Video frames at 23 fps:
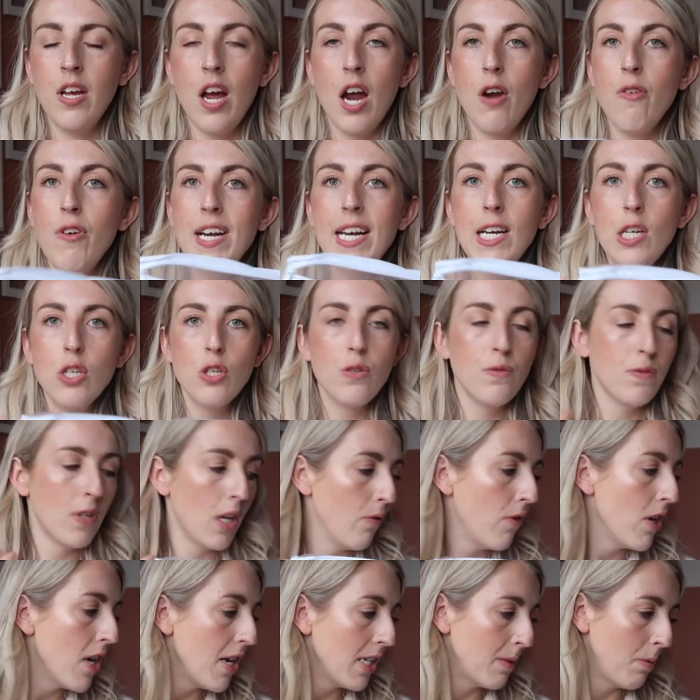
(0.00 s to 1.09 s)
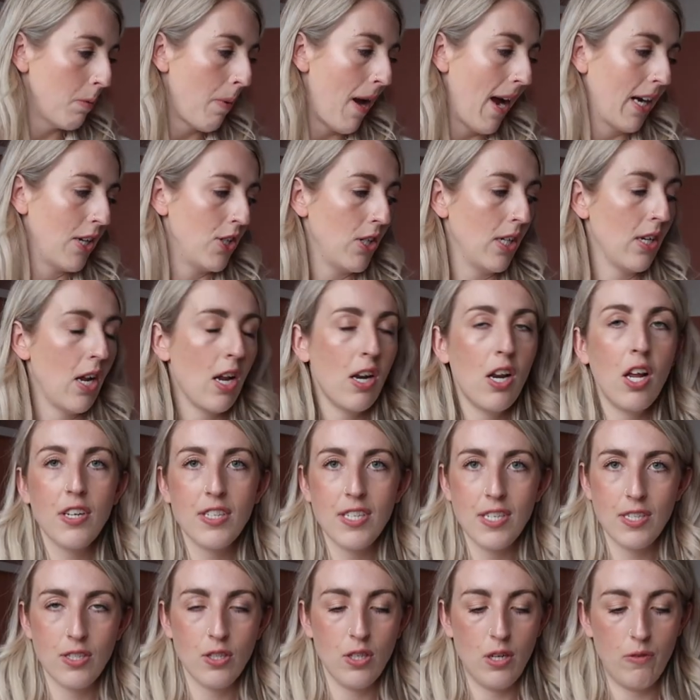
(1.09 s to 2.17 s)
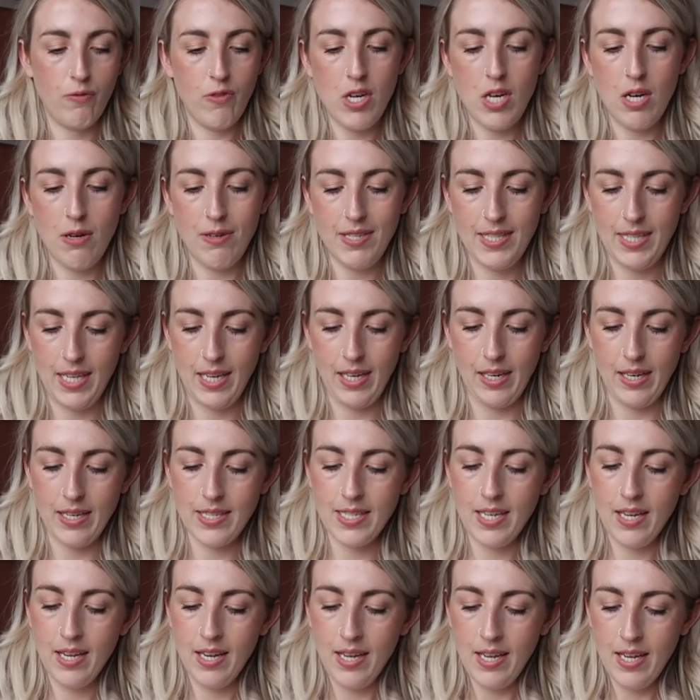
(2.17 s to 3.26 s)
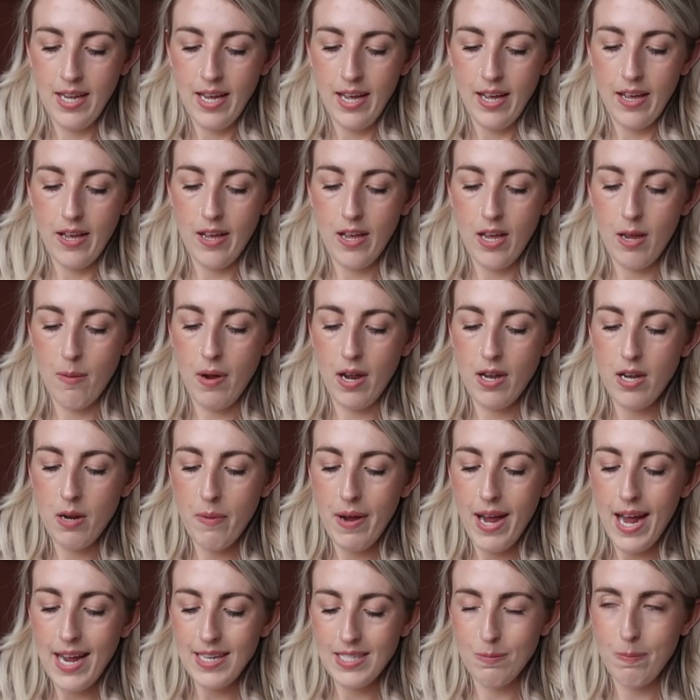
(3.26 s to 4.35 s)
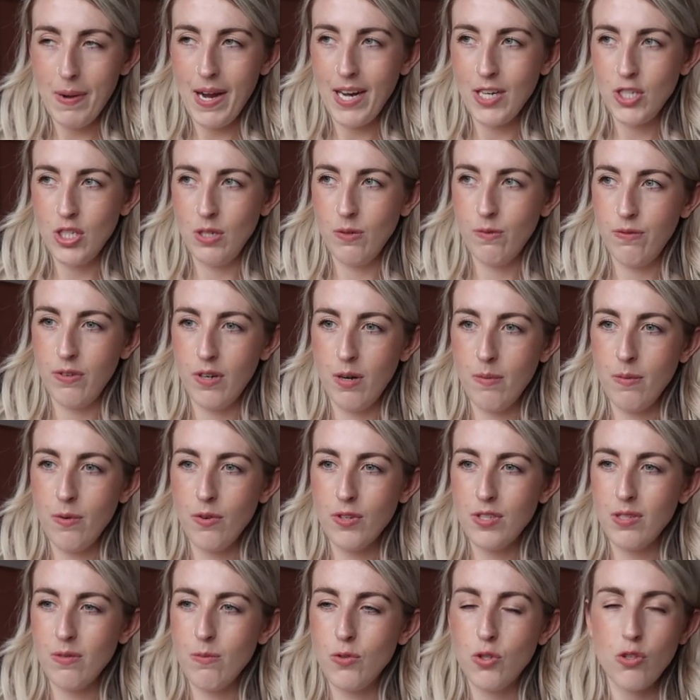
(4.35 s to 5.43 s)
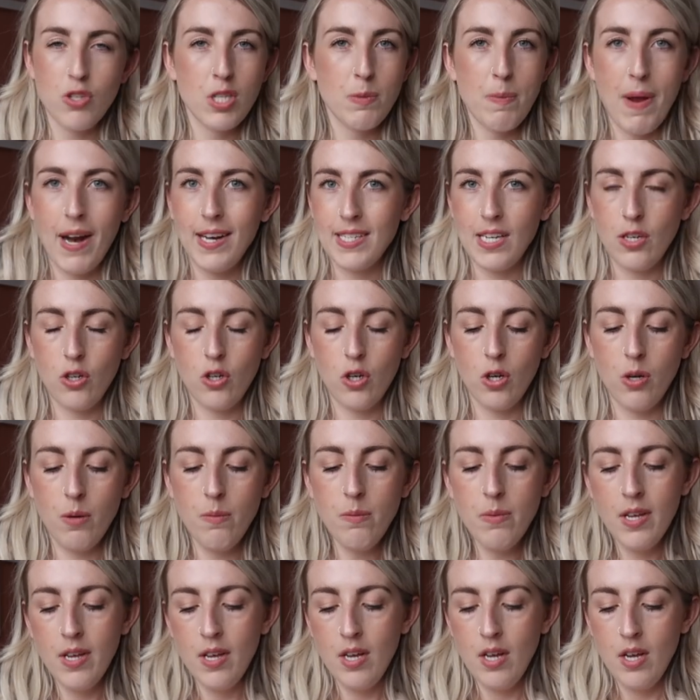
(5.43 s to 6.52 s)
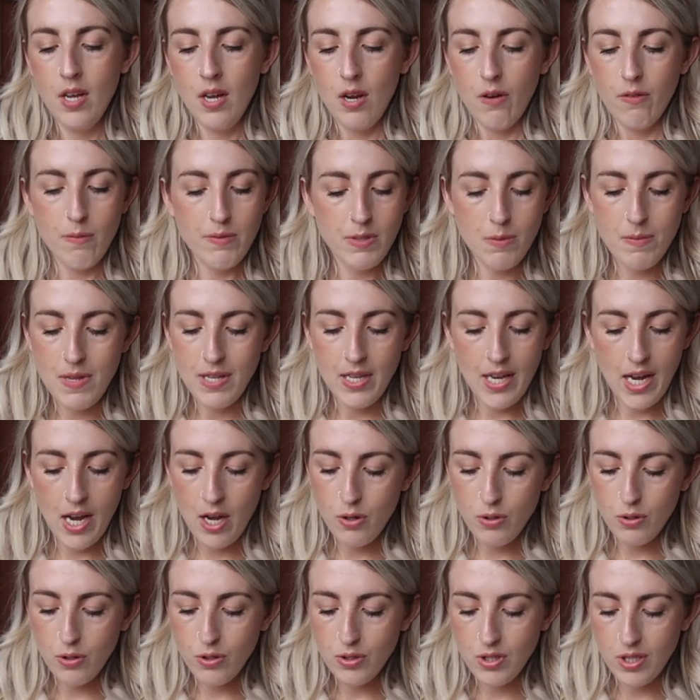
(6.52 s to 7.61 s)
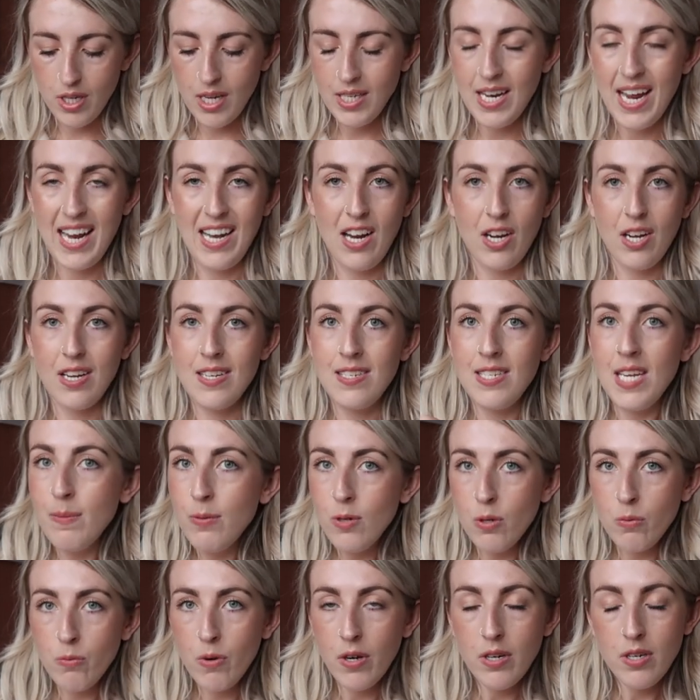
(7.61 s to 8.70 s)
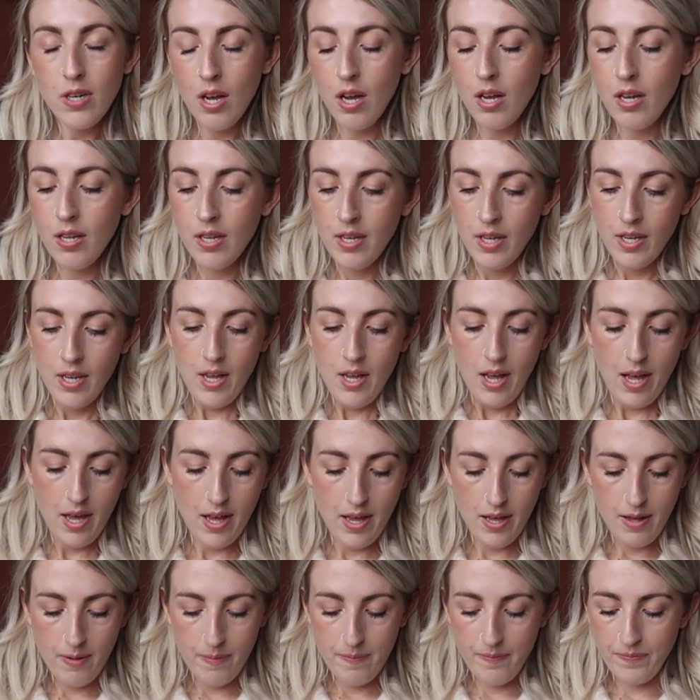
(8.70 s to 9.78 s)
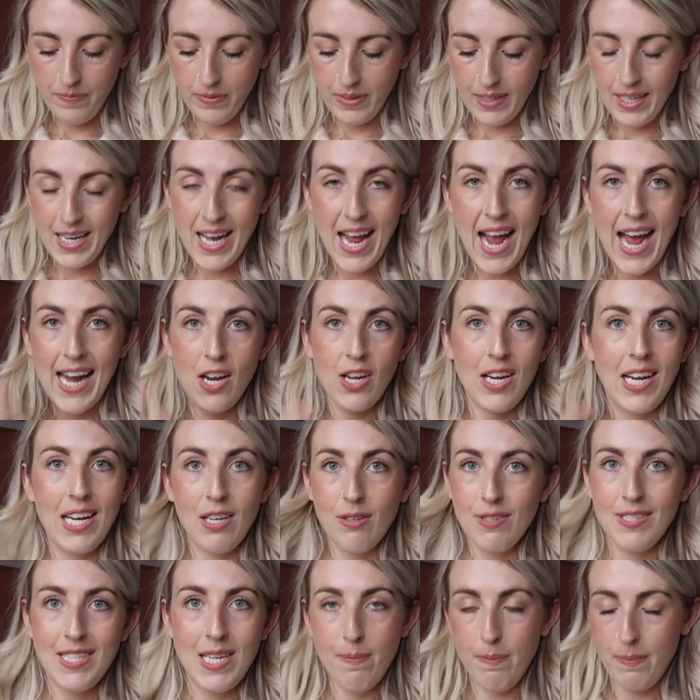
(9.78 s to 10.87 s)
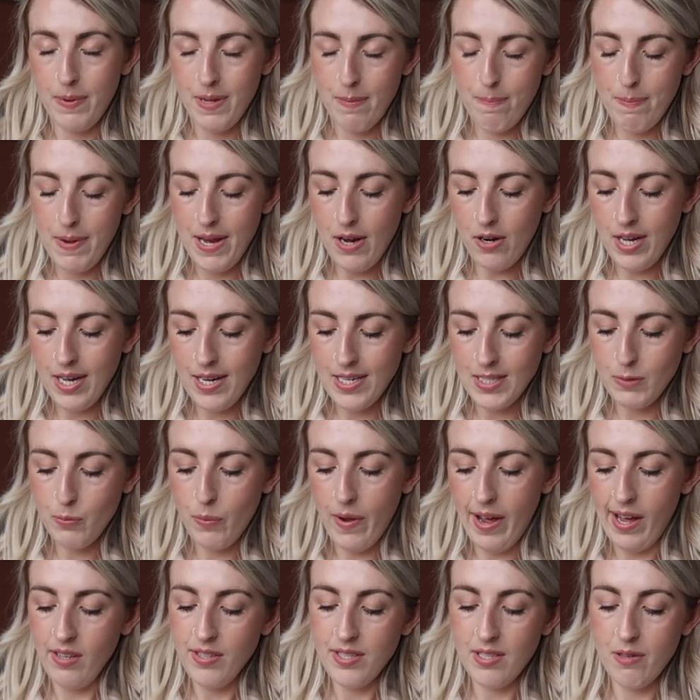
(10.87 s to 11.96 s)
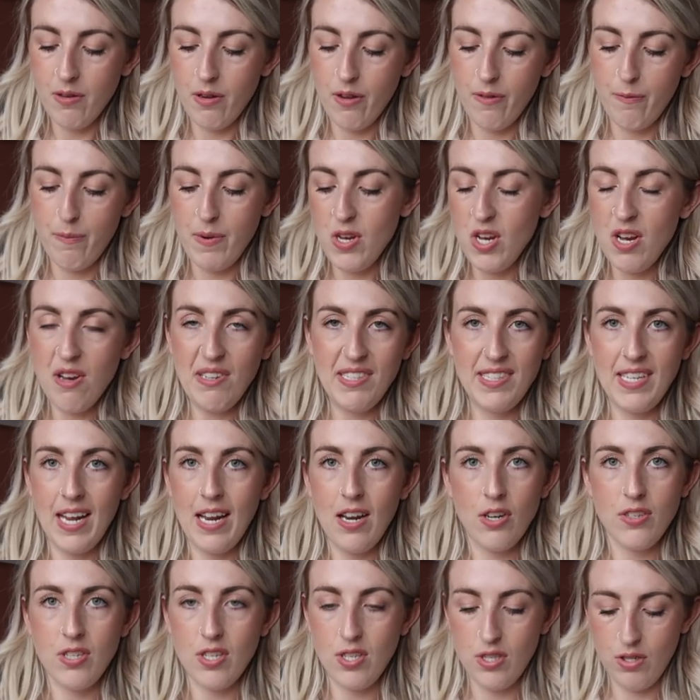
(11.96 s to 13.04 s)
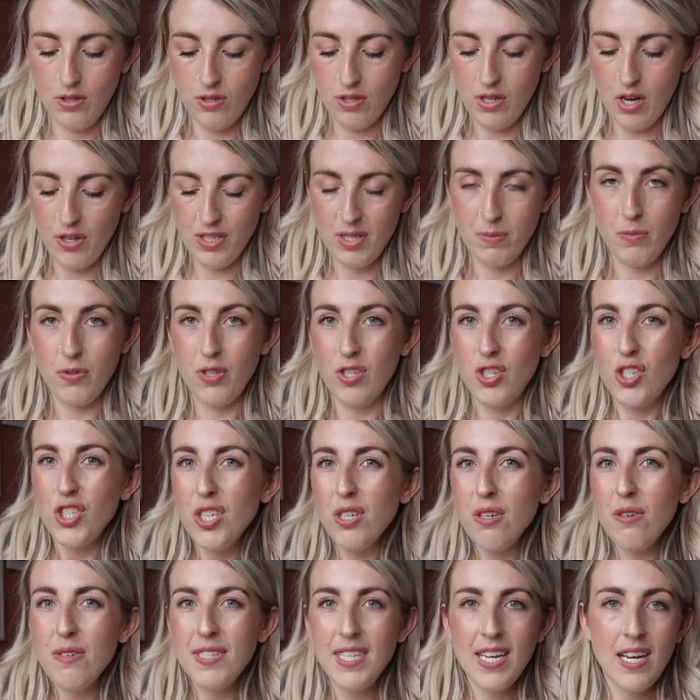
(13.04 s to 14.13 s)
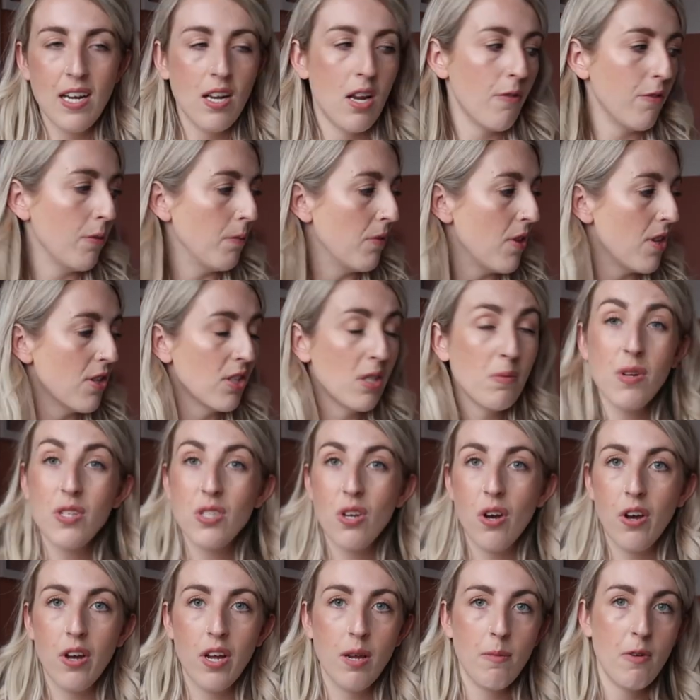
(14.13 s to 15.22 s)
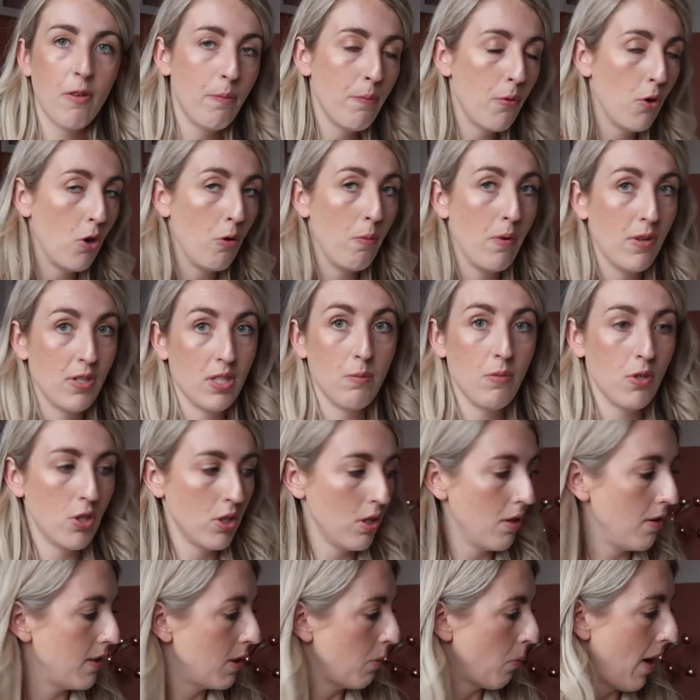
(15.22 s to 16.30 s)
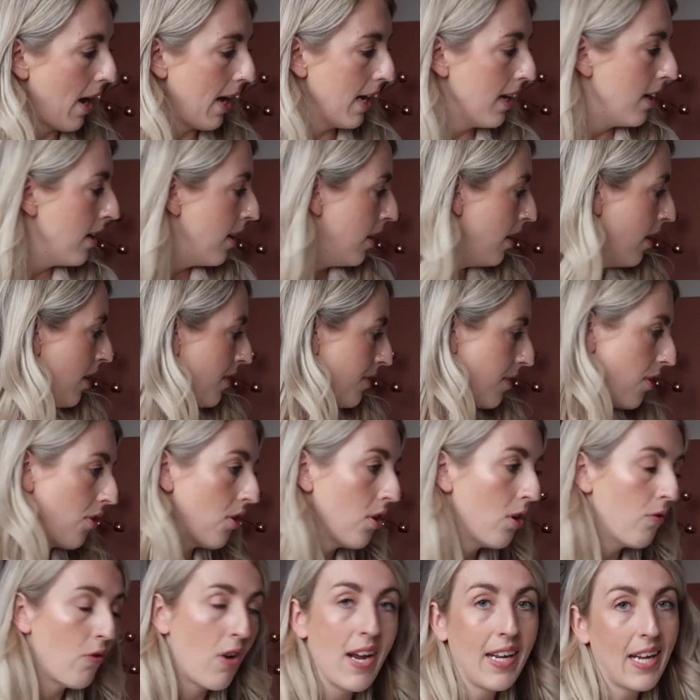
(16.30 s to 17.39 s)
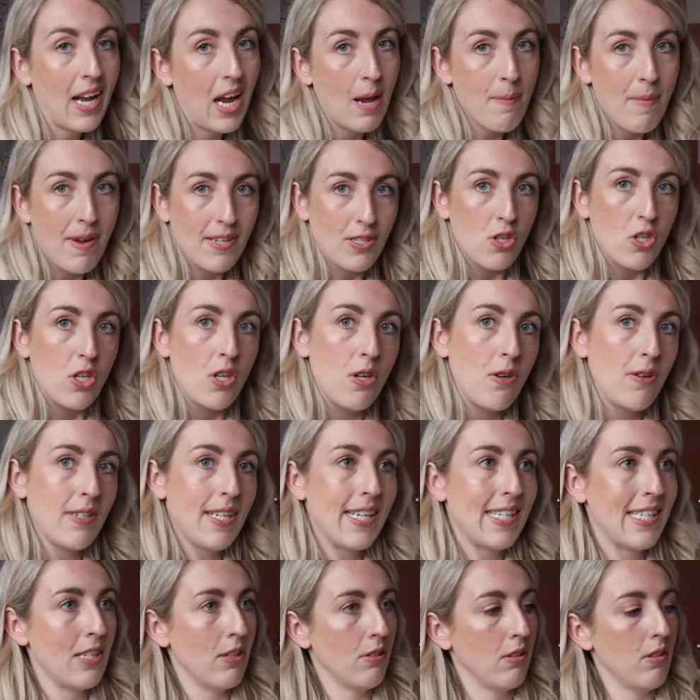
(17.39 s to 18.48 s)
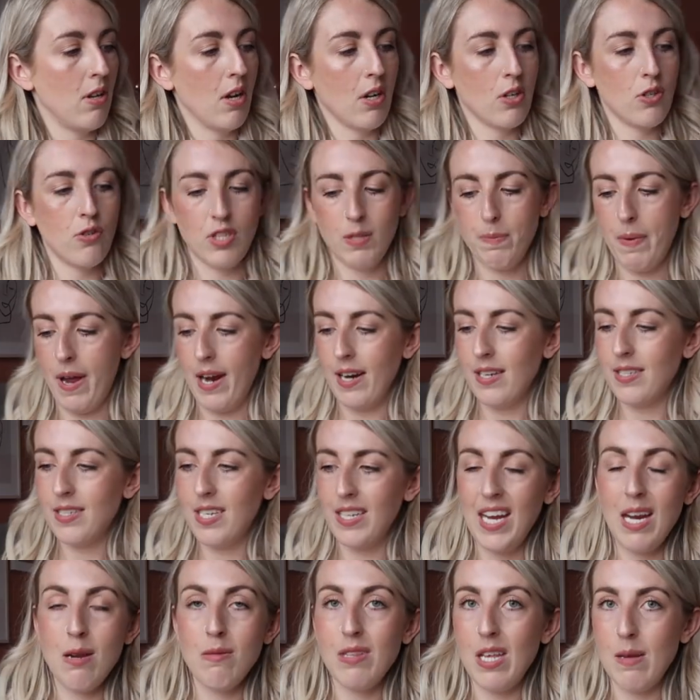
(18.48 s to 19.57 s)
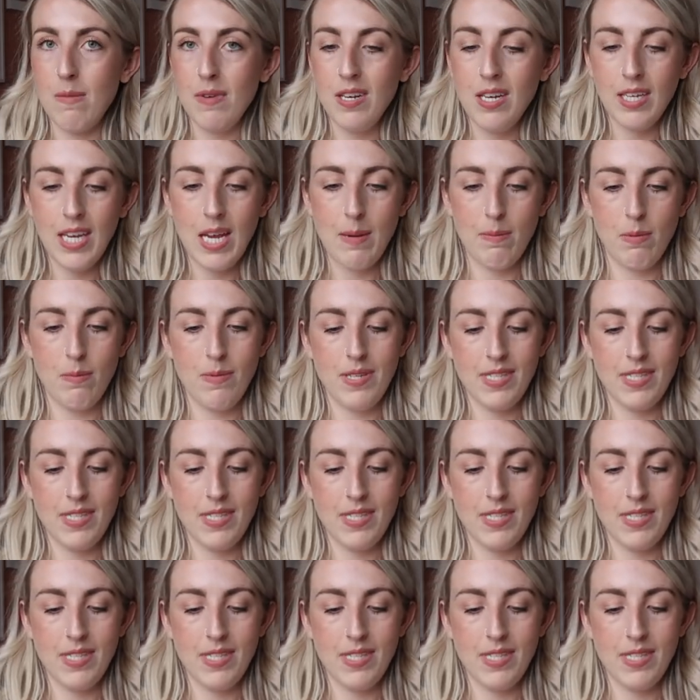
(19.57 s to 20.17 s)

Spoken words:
I really love like reusable packaging. I like to sort of reuse things. I know I had some packaging from, or some dust bags that come from something that I ordered. It had like a Ziploc whatnot. It had like a little zip bit on it as well. So I've been using that like to store like some other shoes in, like from the summertime, I've put all my summer shoes away. So I thought, right, okay, I might as well use these little like dust bags to keep them in and keep them